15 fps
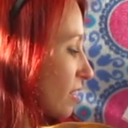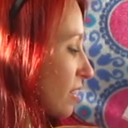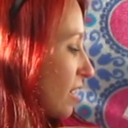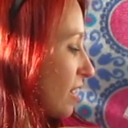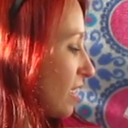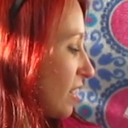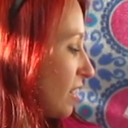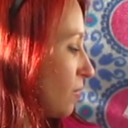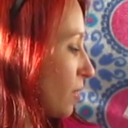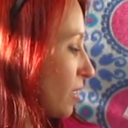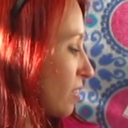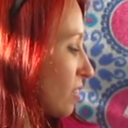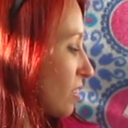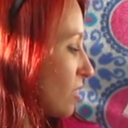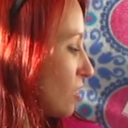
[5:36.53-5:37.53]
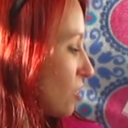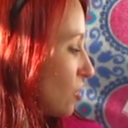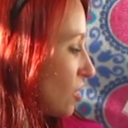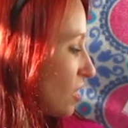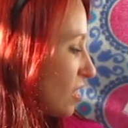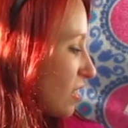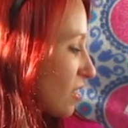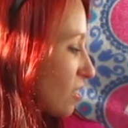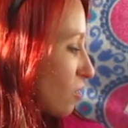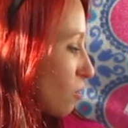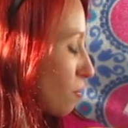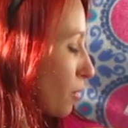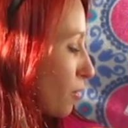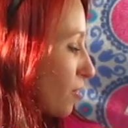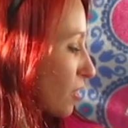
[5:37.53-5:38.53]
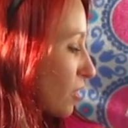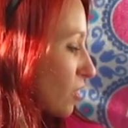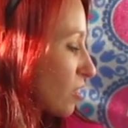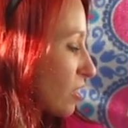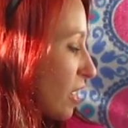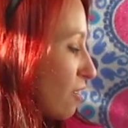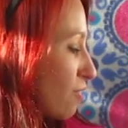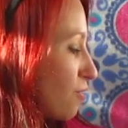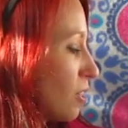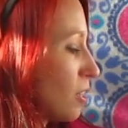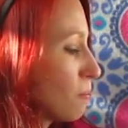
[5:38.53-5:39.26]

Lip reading: and anyways, she isn't so perfect herself.